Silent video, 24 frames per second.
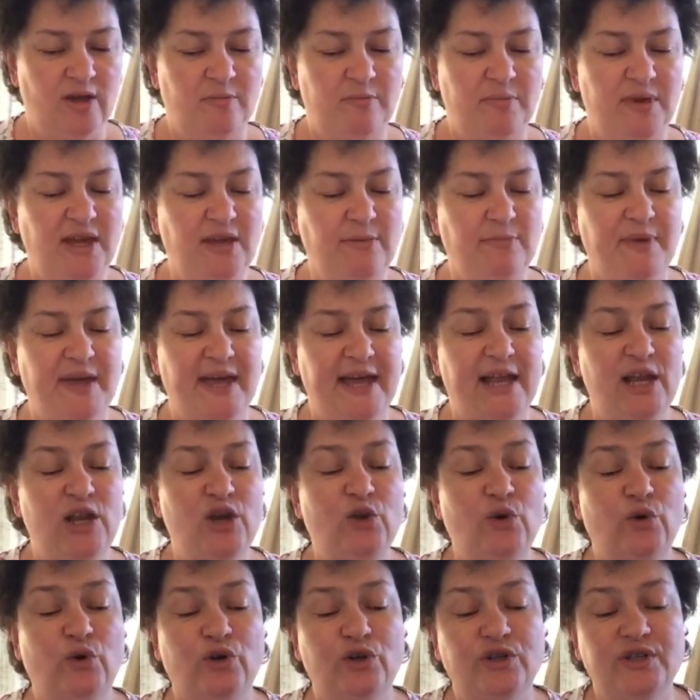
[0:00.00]
Big Bear
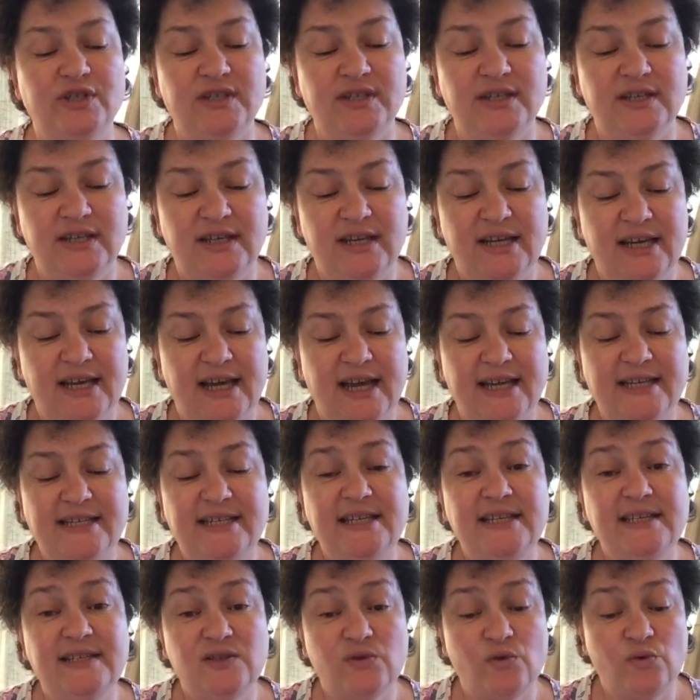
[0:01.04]
looked, and
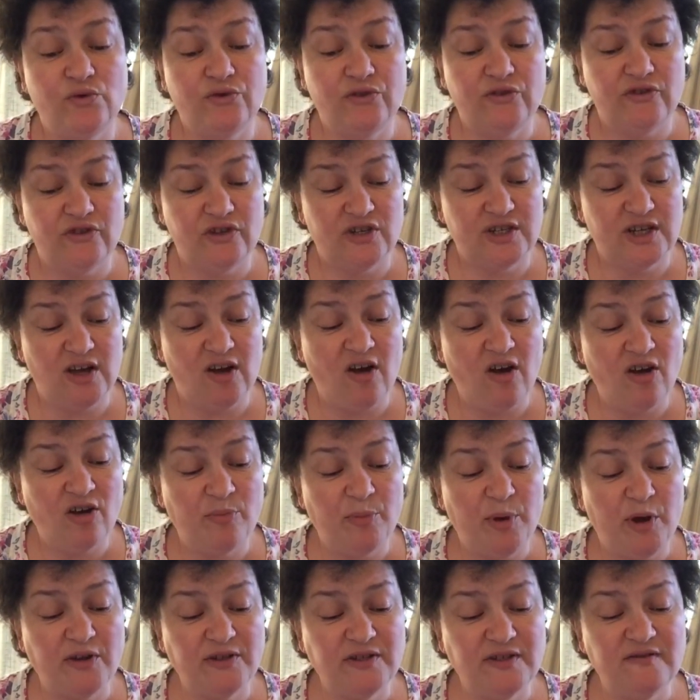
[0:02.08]
he saw that the dark
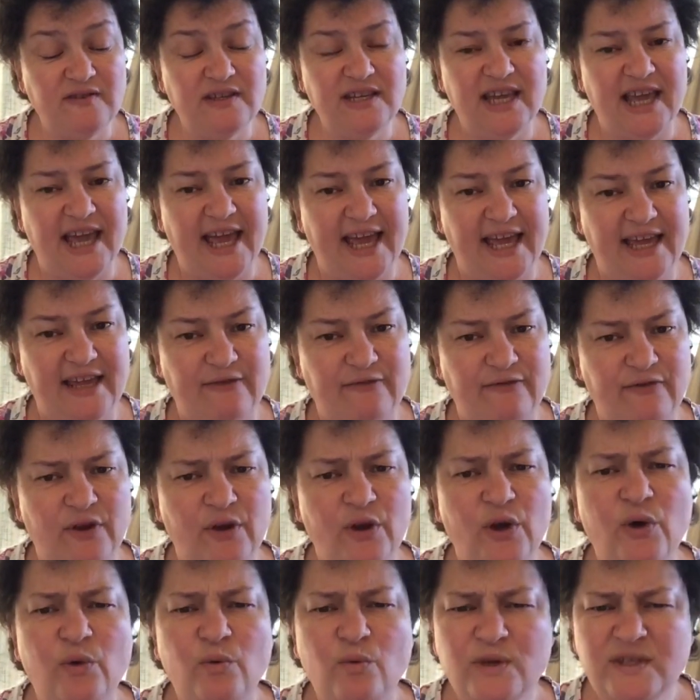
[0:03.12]
part of the cave
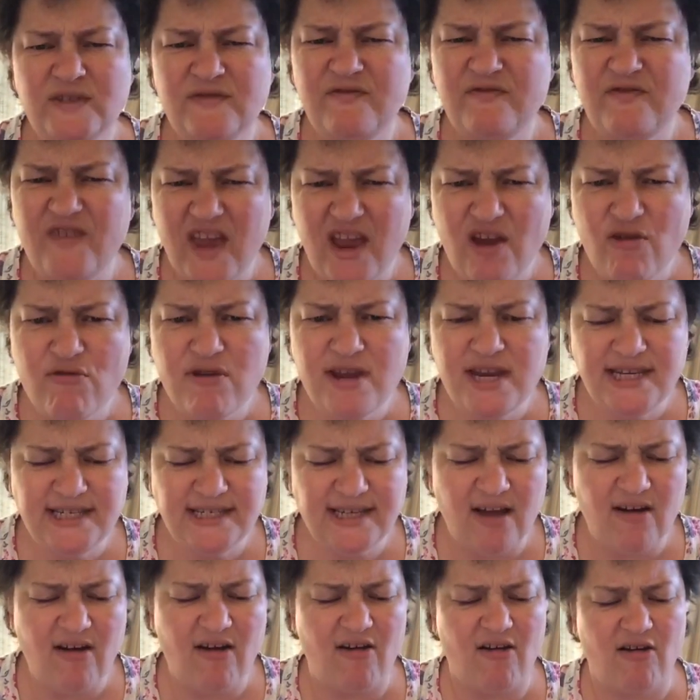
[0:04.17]
was very
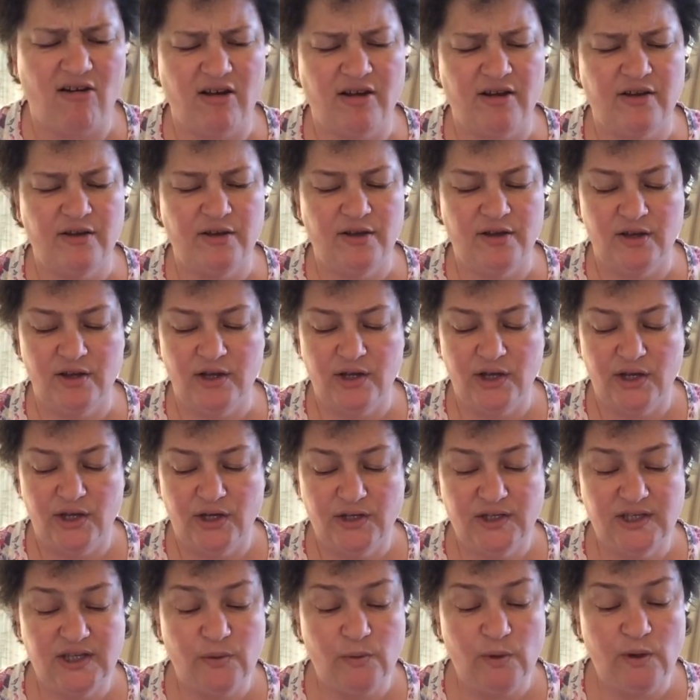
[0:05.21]
dark.
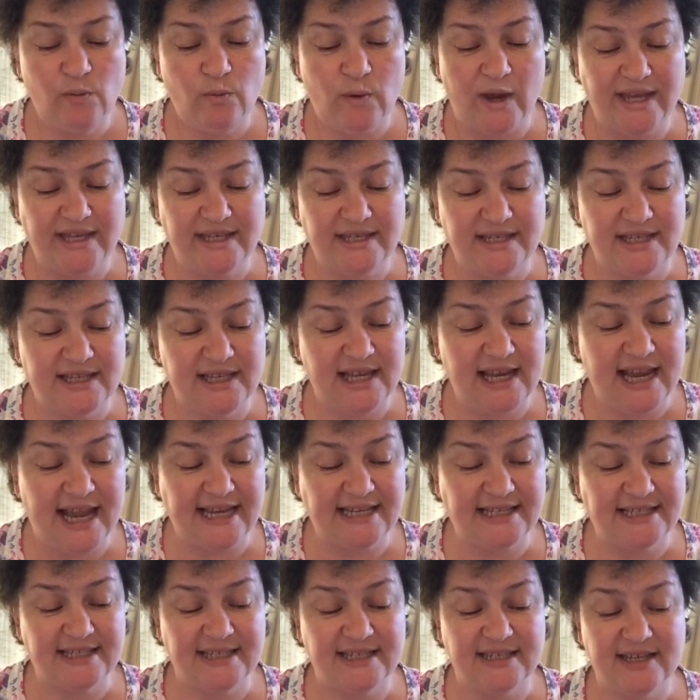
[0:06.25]
So he went to the
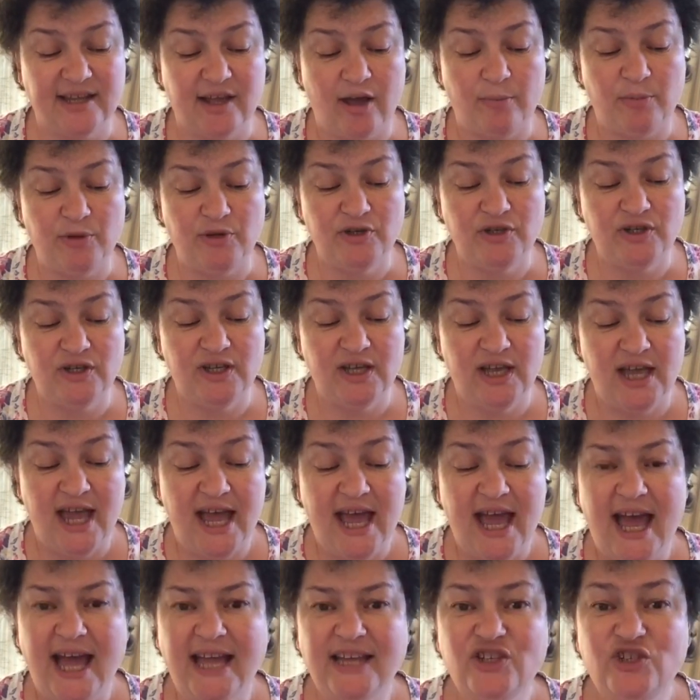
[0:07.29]
lantern cupboard
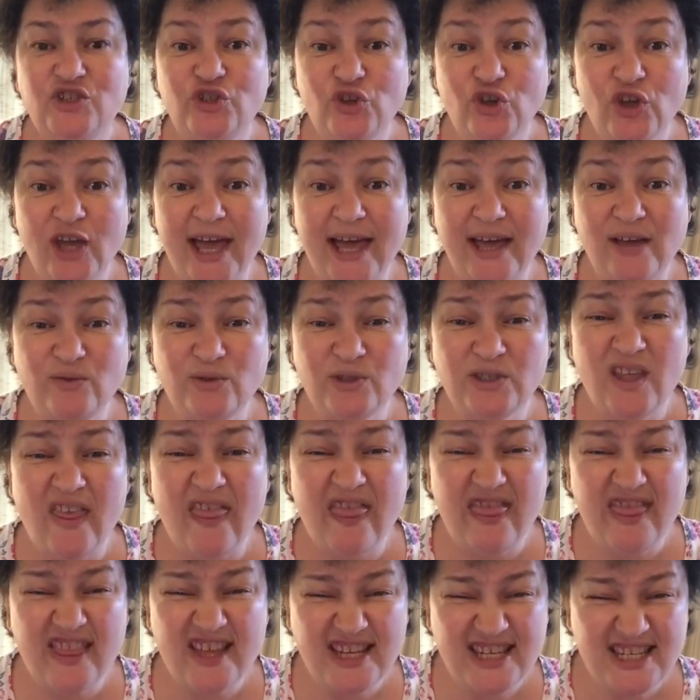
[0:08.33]
and took out
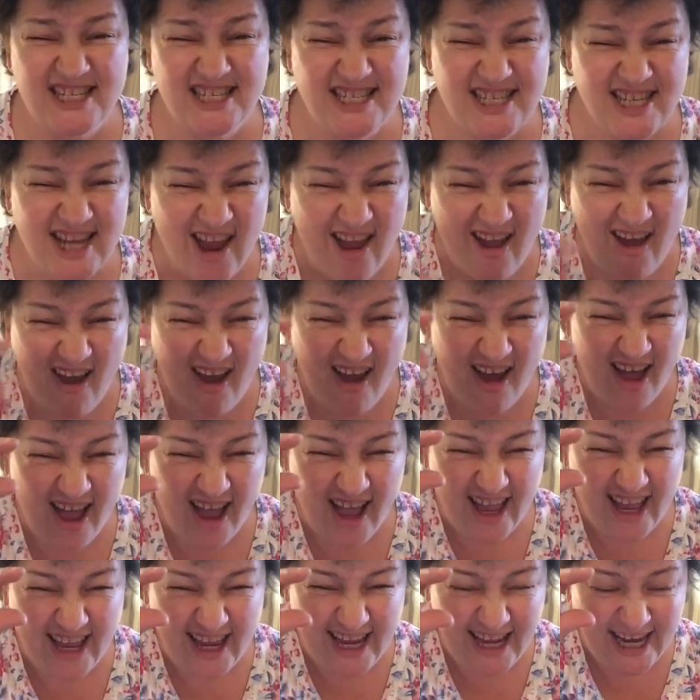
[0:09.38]
the
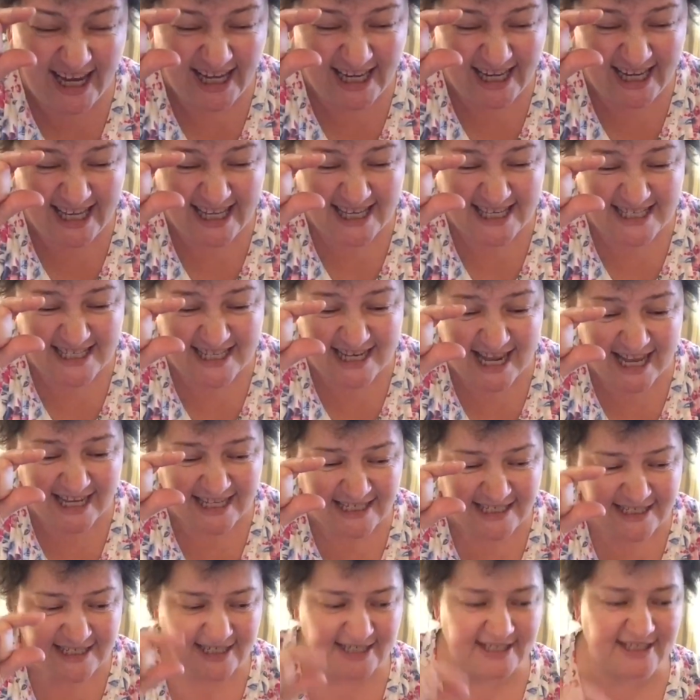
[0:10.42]
tiniest
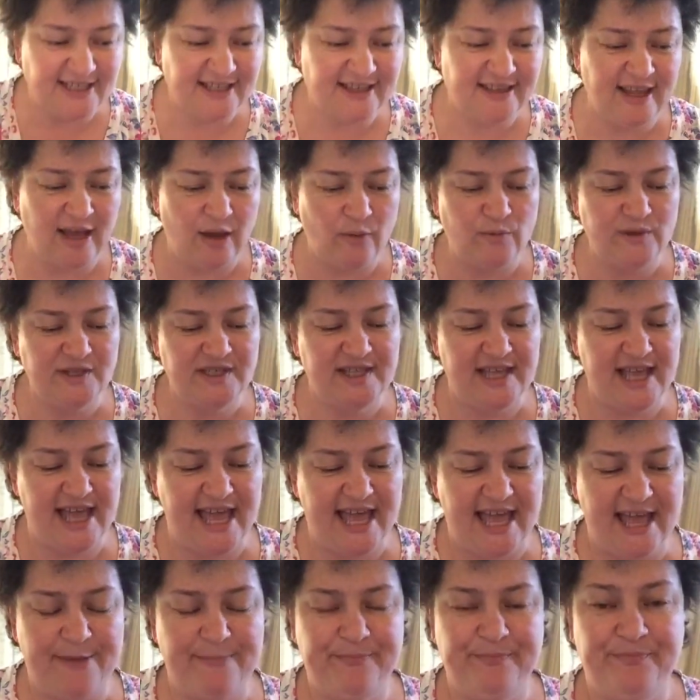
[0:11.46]
lantern that was
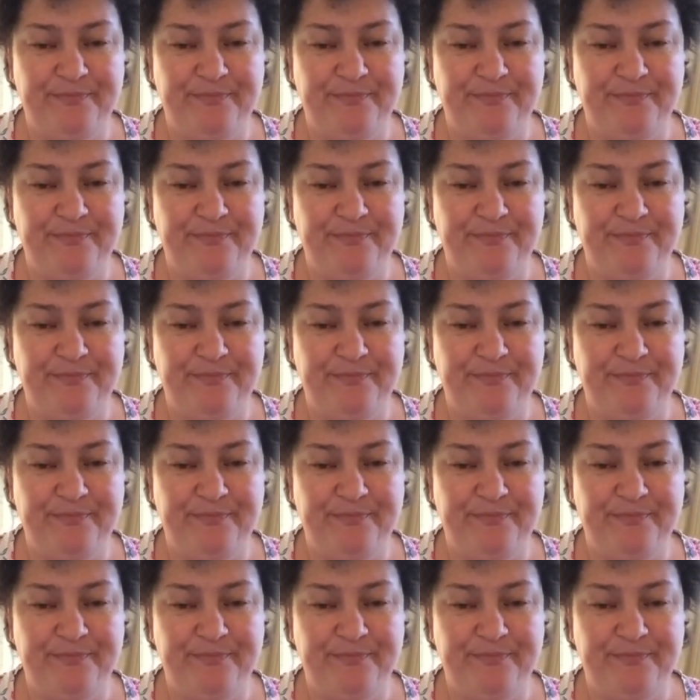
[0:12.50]
there.